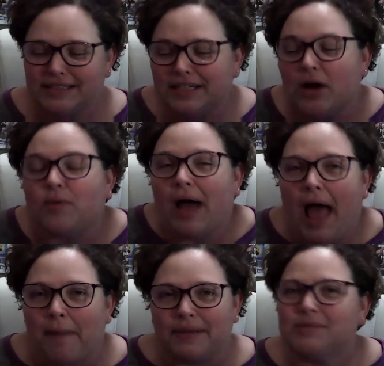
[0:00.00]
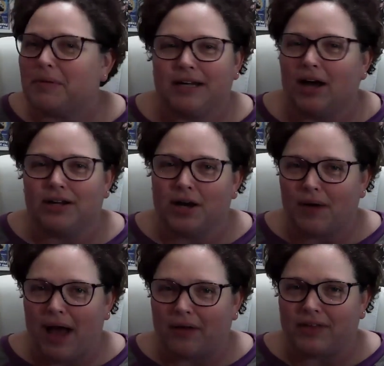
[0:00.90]
to know what happens but not
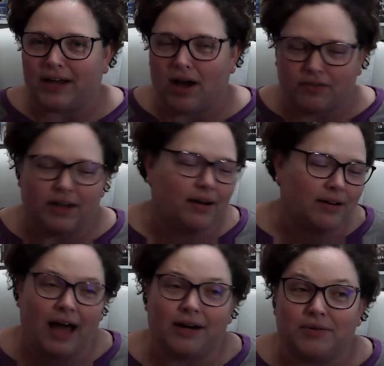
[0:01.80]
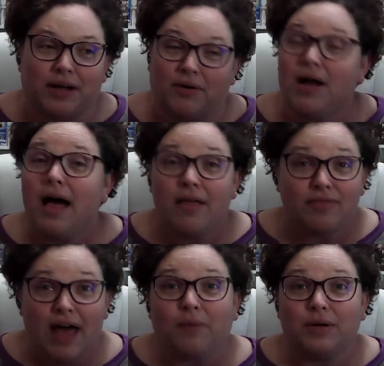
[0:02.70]
know how they got there. I don't know.
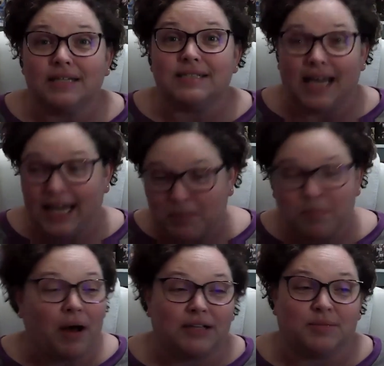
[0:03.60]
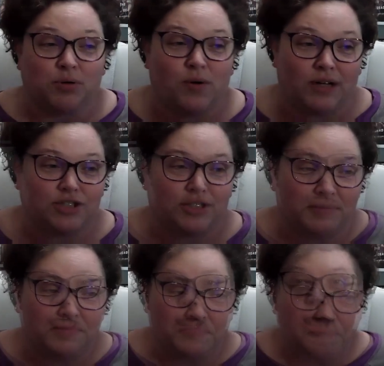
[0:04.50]
That one is an impossible question.
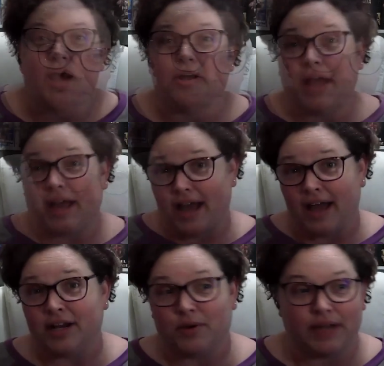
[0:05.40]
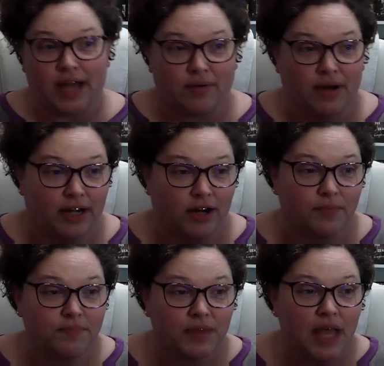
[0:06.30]
Okay, and here we go right here.
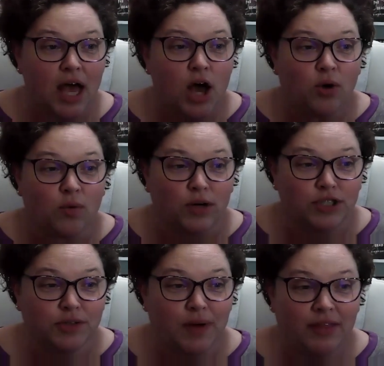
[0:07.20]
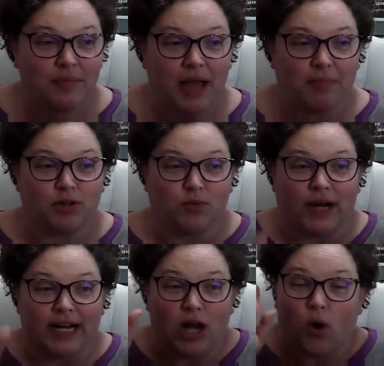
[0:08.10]
Would you rather be able to
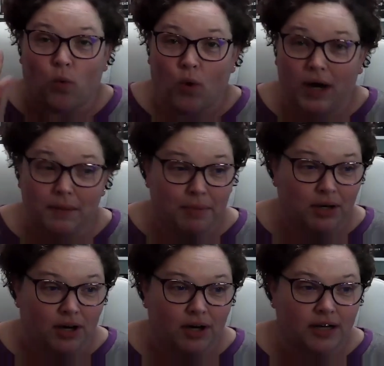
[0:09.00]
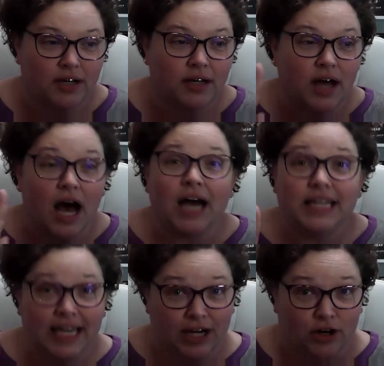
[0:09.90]
read one book a
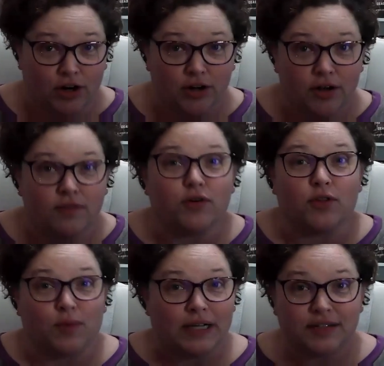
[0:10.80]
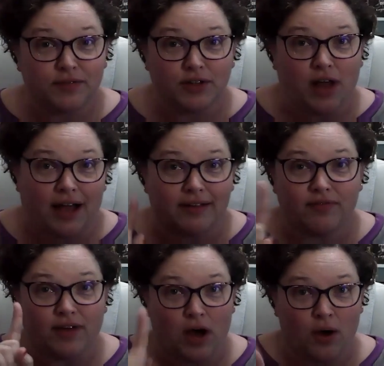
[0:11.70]
year for the rest of your
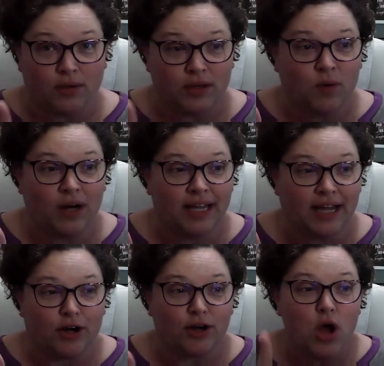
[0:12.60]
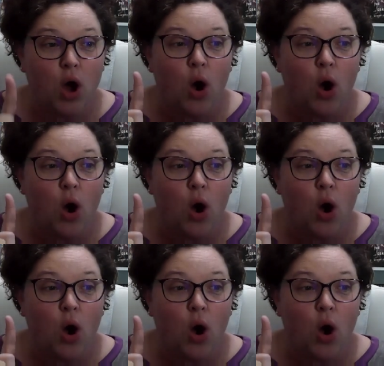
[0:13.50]
life, only one a year,